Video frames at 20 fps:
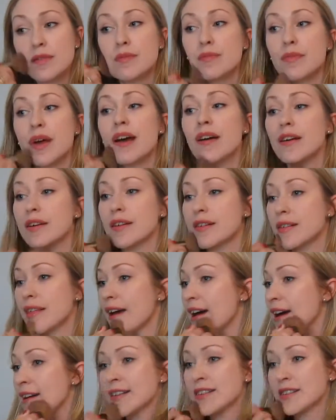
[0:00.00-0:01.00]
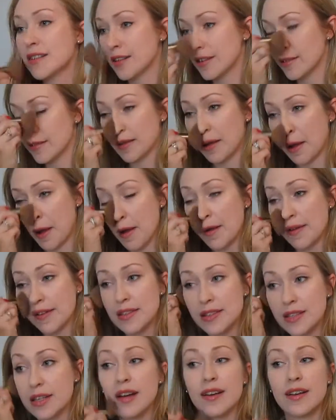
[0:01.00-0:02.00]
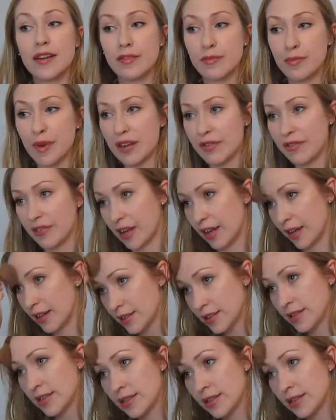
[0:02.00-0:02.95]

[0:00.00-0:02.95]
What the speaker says: powder that side of my face.